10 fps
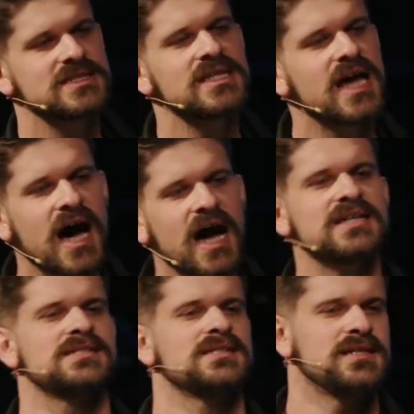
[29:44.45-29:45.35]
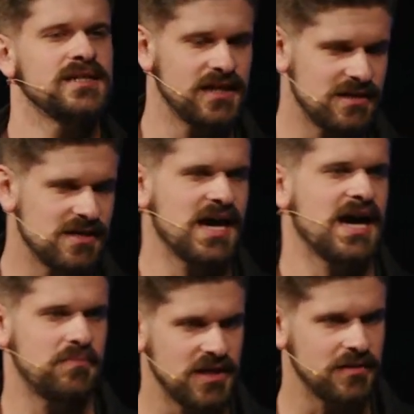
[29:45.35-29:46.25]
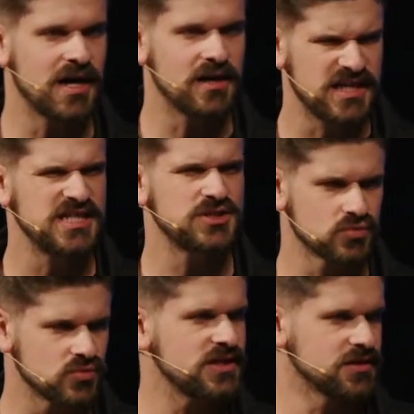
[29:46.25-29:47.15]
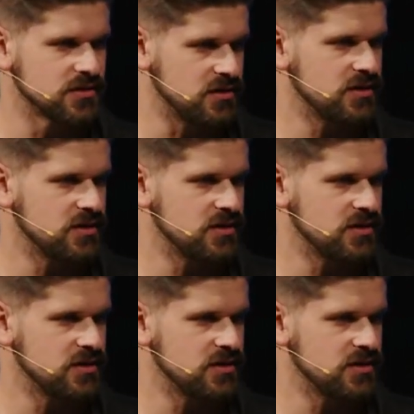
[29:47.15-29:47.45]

not happy about it. He's real.